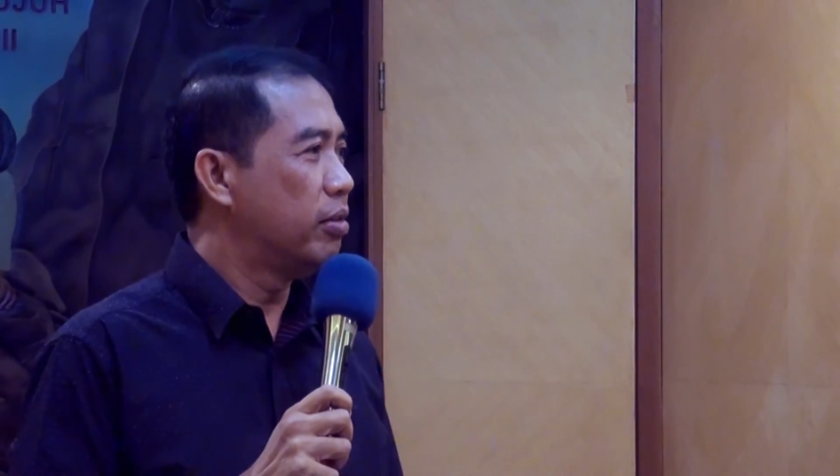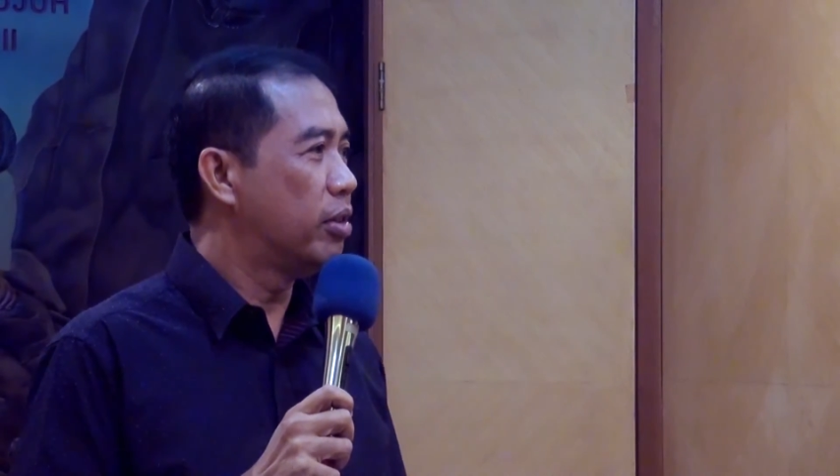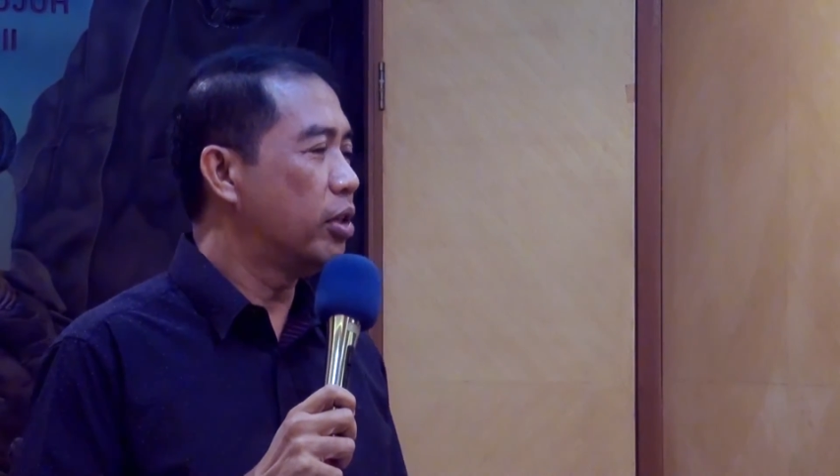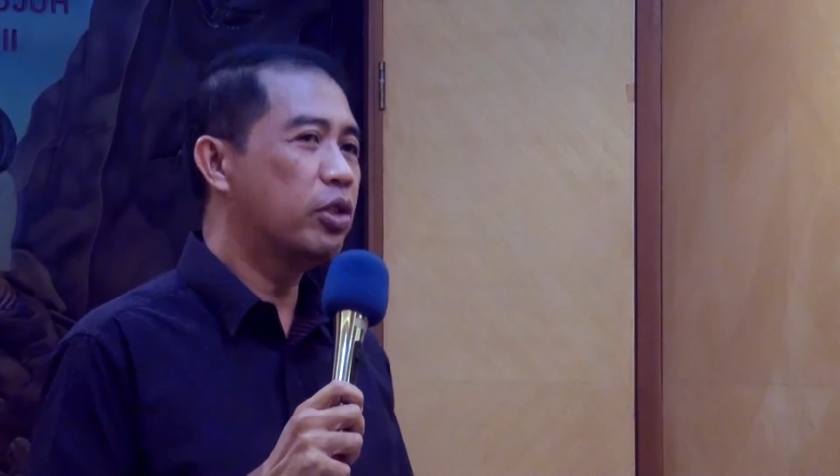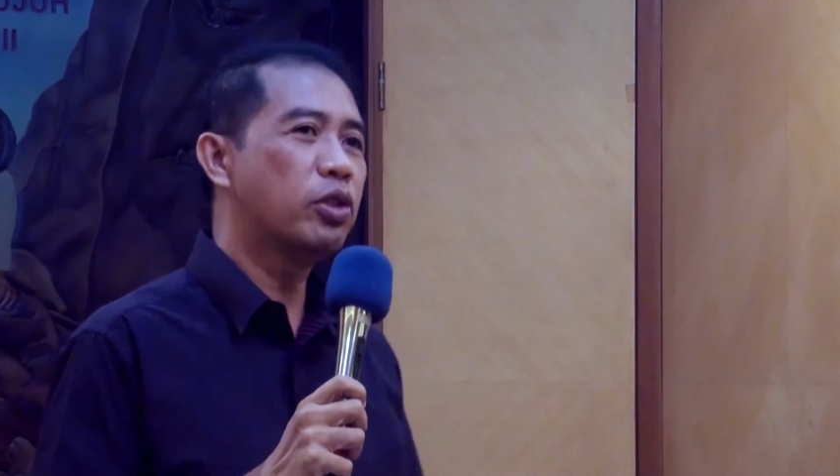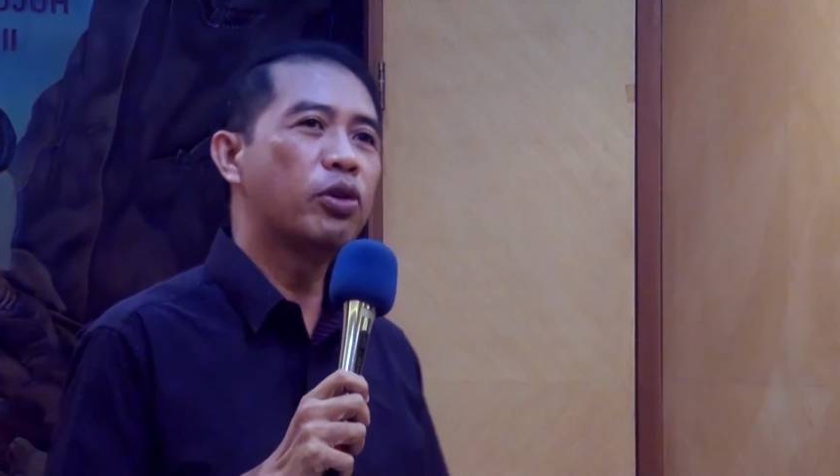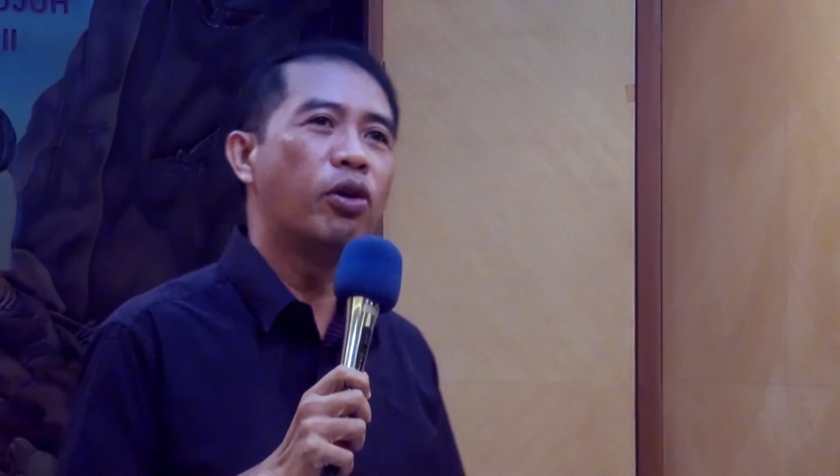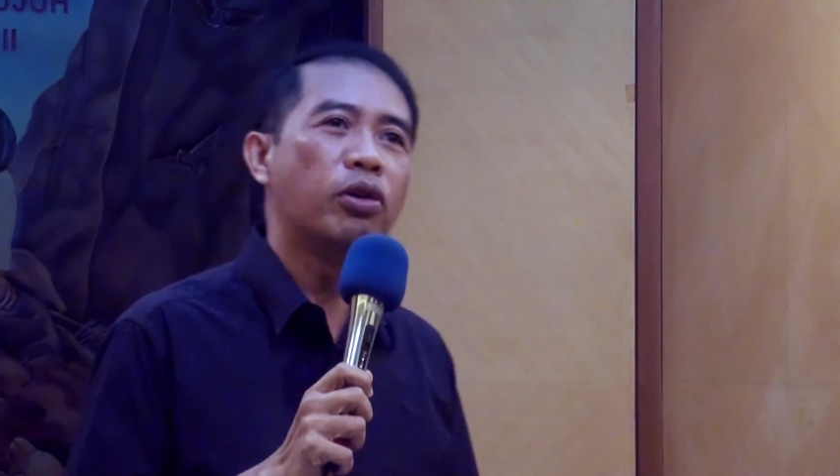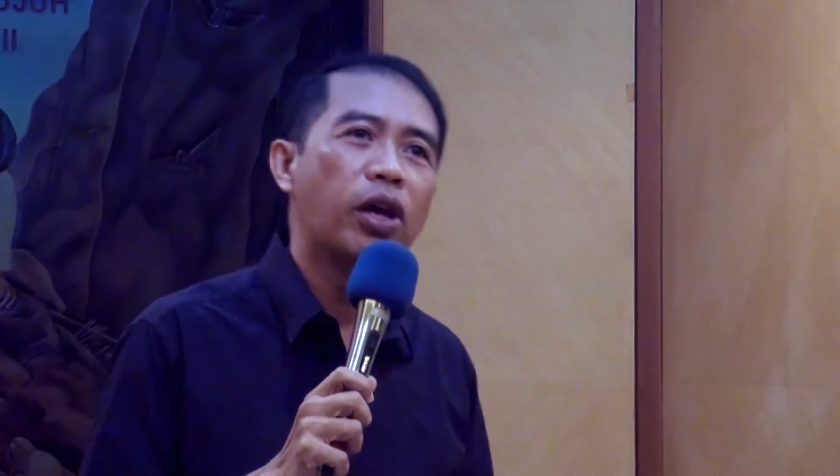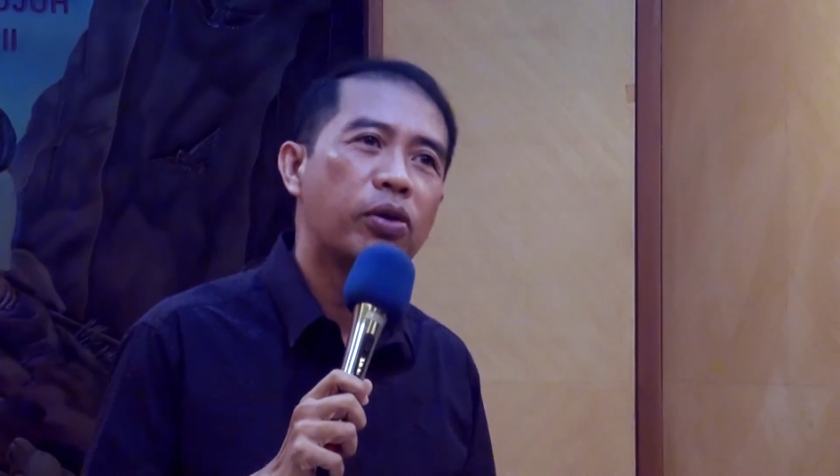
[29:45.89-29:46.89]
There's a
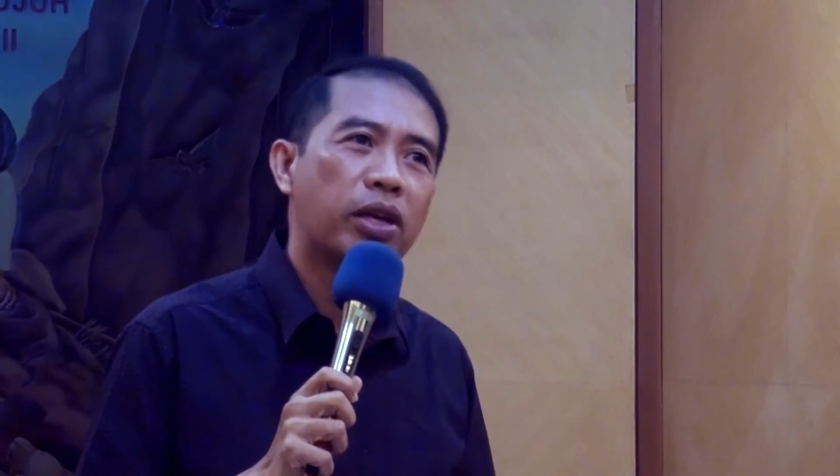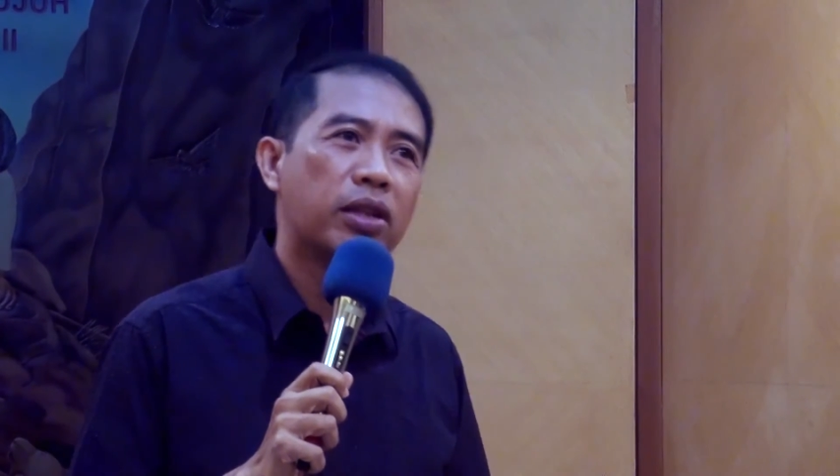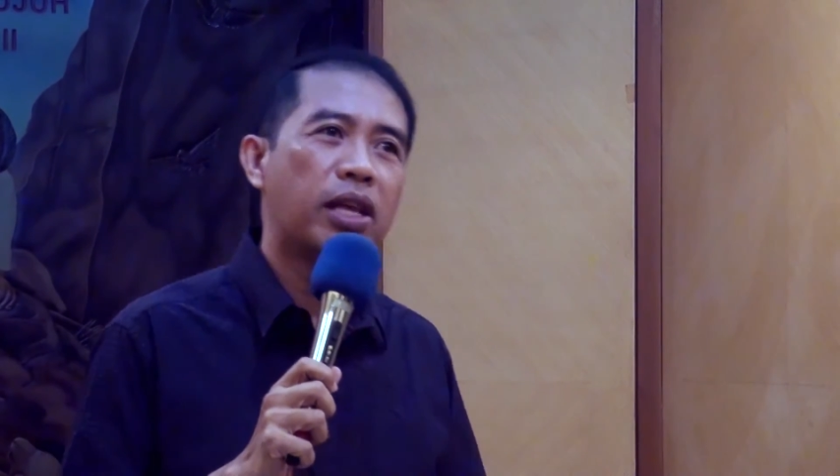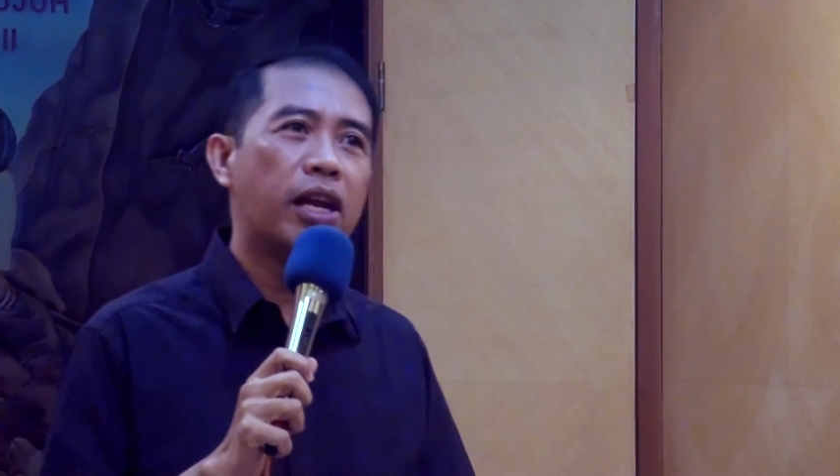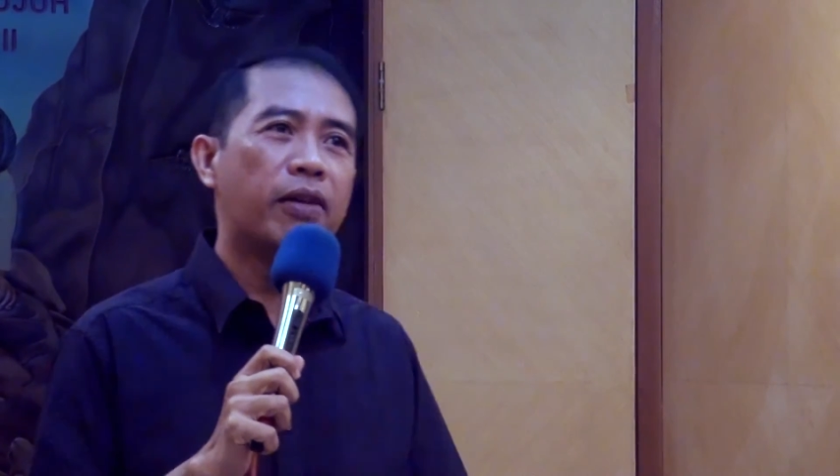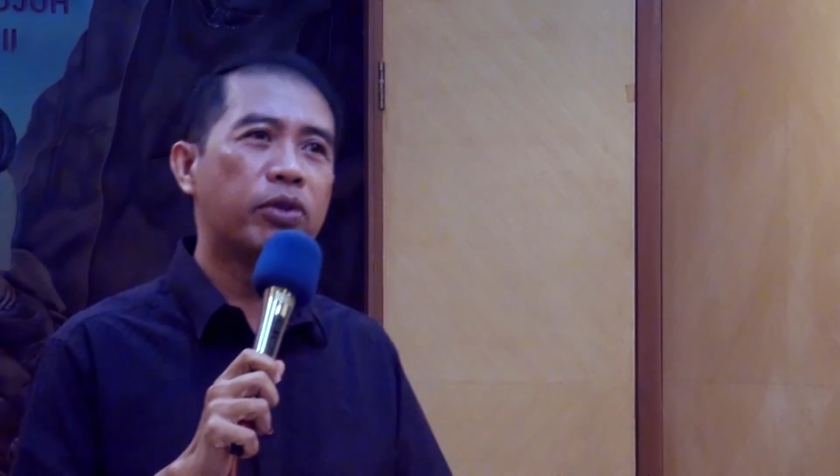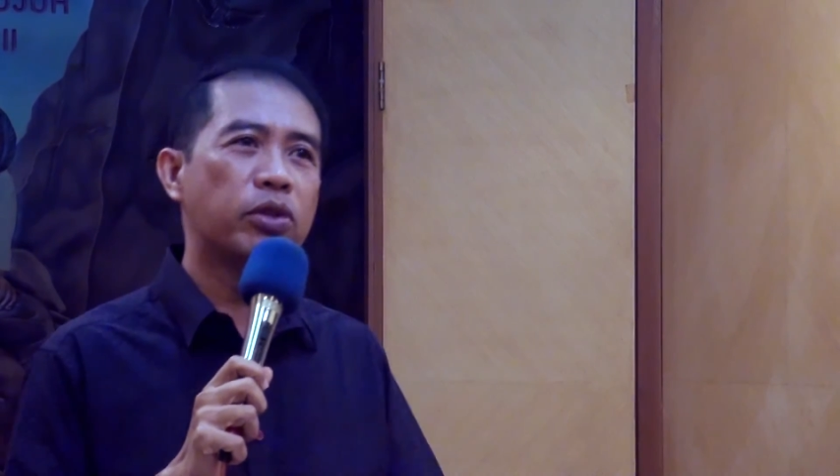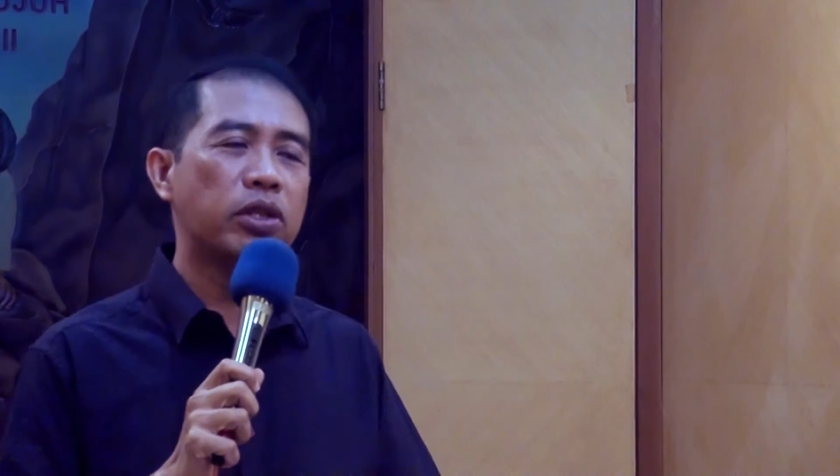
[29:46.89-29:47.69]
song now that they love